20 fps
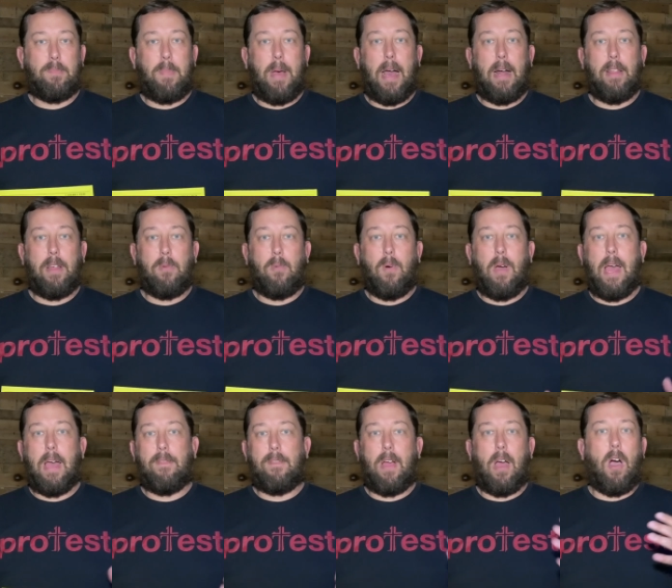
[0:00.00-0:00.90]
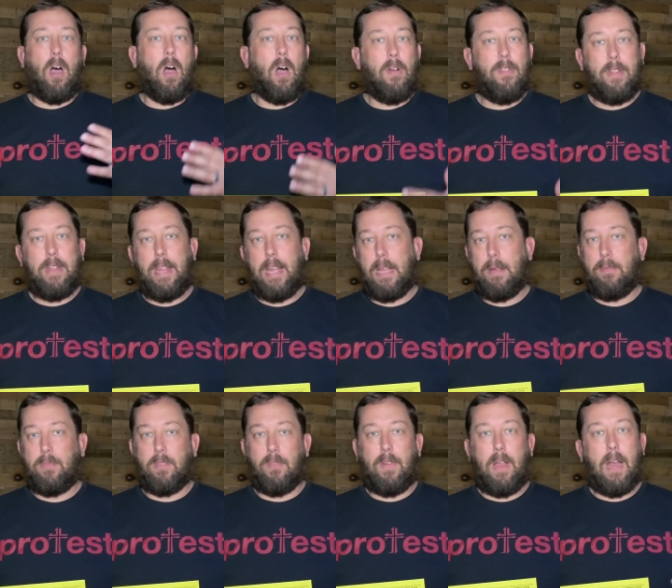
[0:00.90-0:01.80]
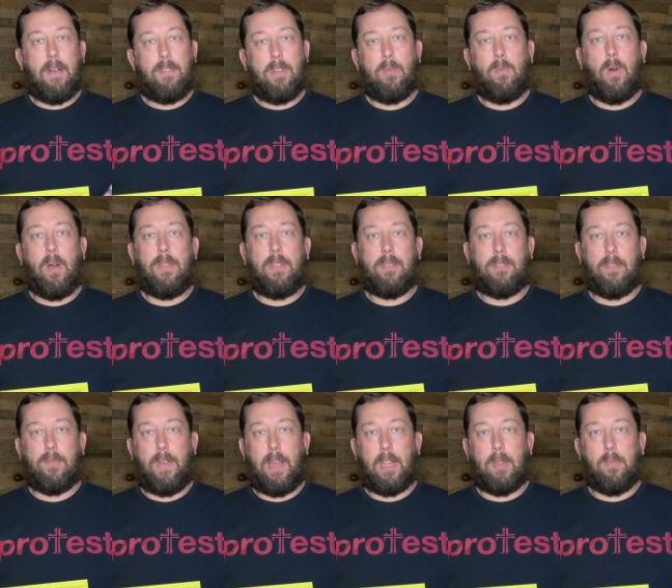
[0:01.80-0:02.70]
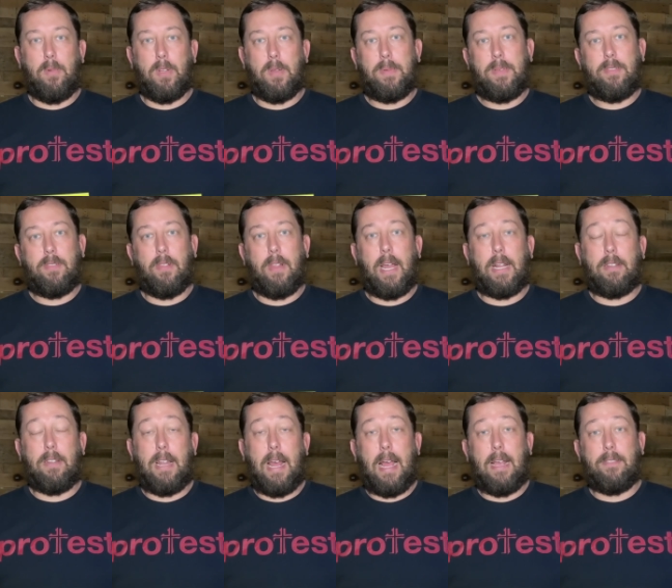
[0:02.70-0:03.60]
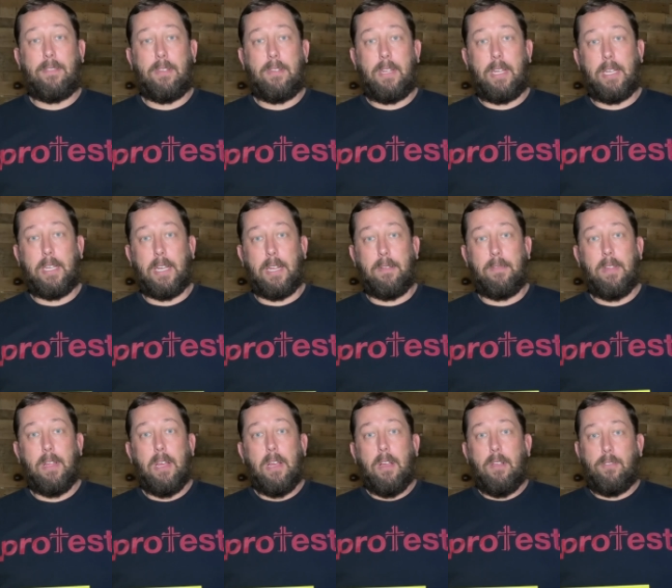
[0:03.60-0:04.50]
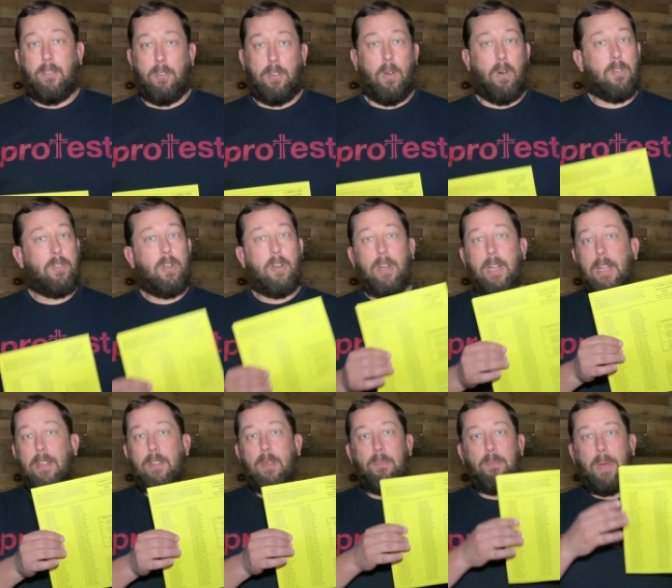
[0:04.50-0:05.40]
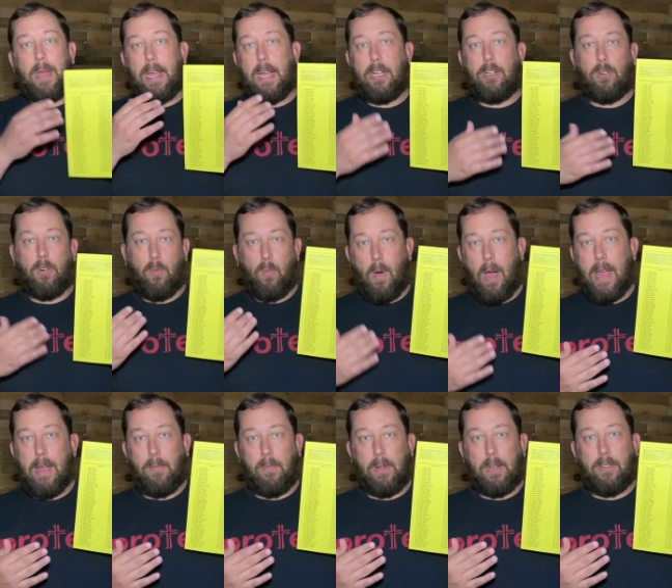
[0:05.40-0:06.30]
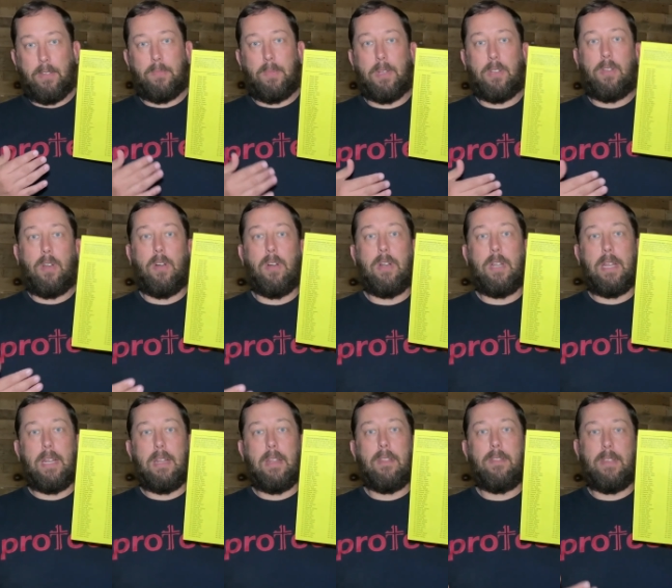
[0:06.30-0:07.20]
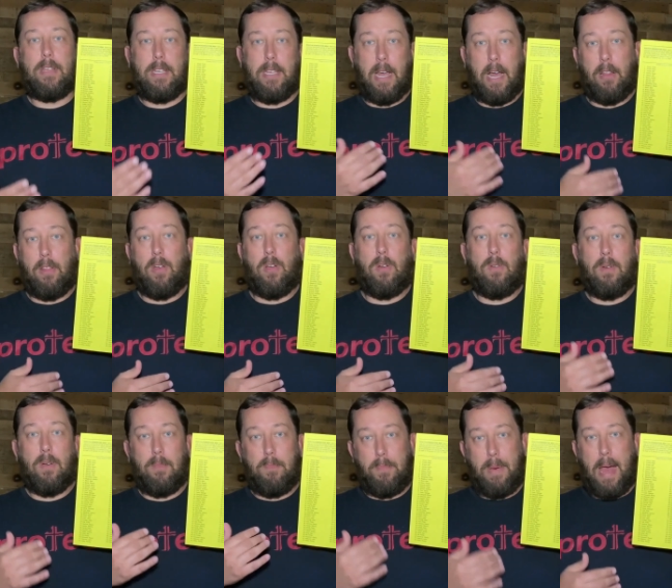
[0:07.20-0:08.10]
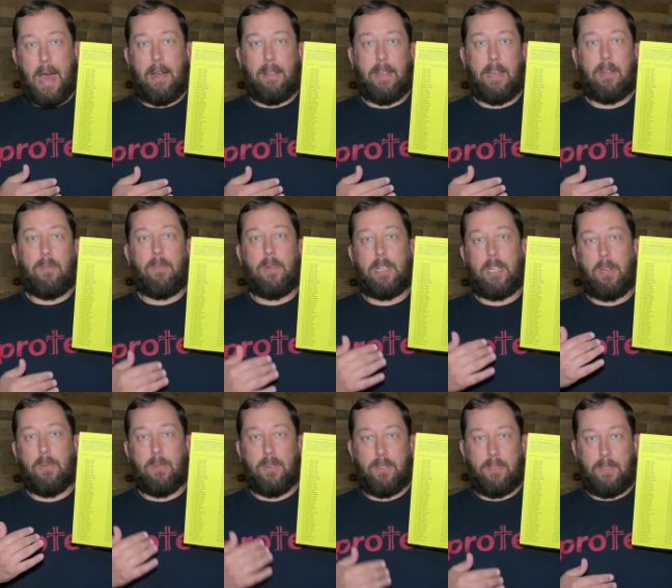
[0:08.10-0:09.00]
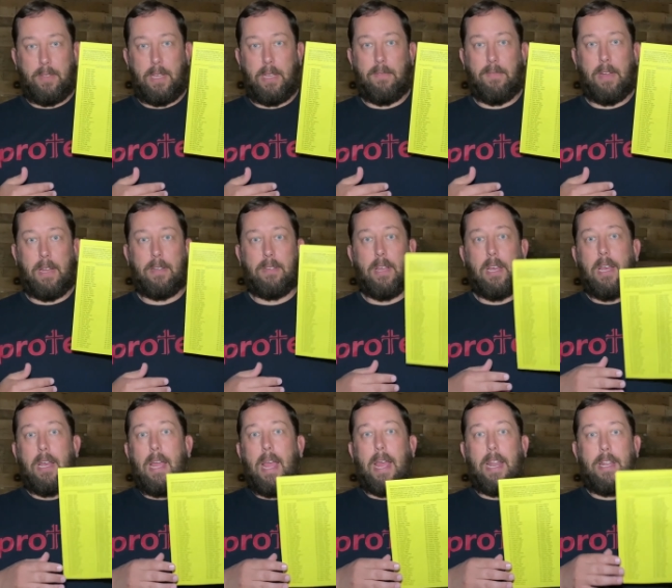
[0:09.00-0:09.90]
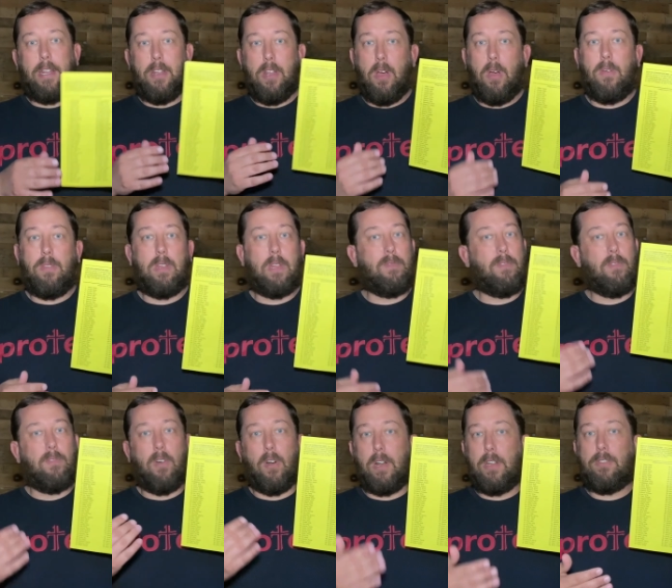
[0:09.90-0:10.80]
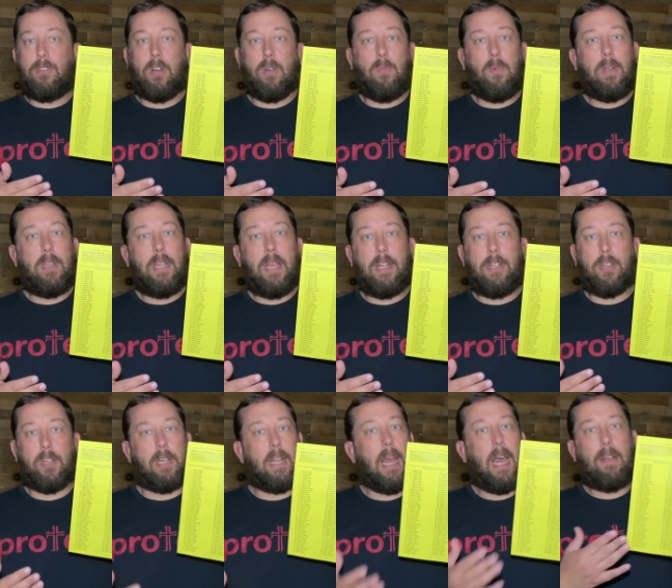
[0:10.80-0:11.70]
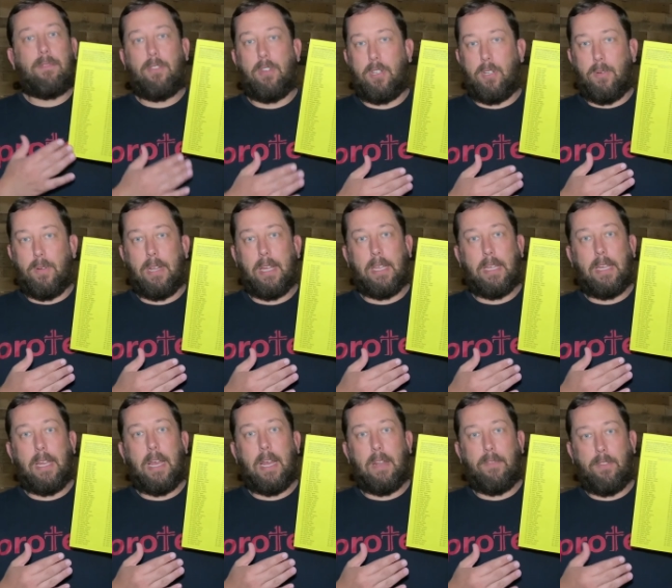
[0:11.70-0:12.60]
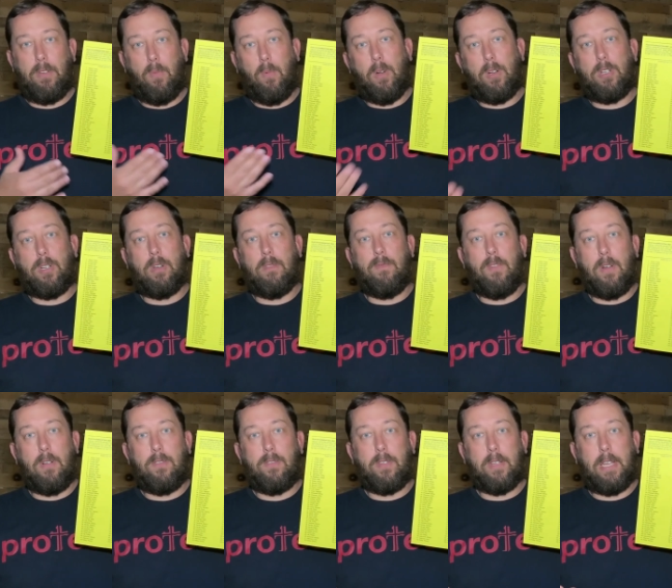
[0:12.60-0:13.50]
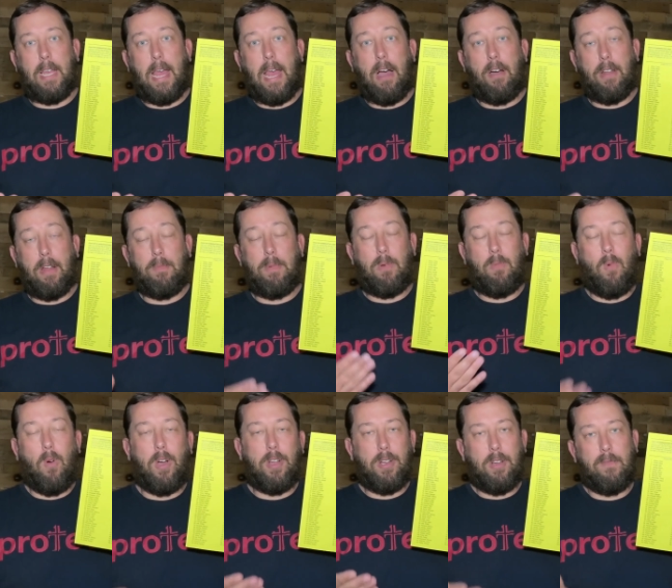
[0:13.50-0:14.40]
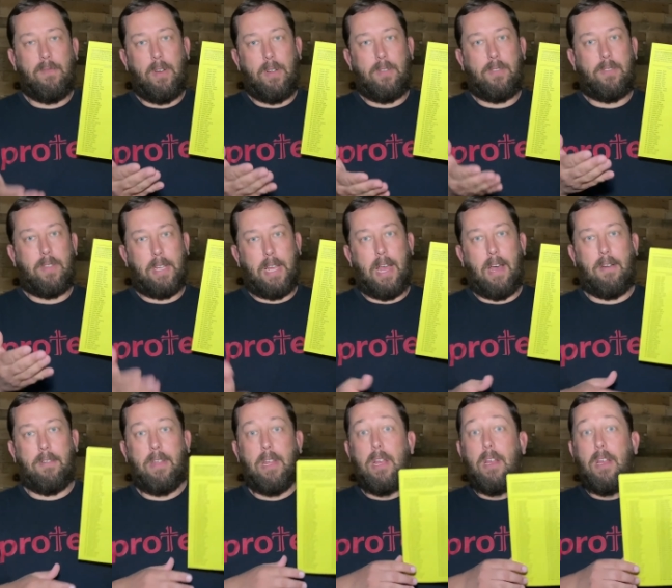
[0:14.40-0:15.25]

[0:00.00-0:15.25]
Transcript: ballot will have all the names of everyone that's available to be selected as a deacon. So don't turn in the beige or white ones, but turn in the yellow ballot when you receive it. And know that if you've already turned one in, you're going to have to do it again if you want your votes to count, and we want your votes to count.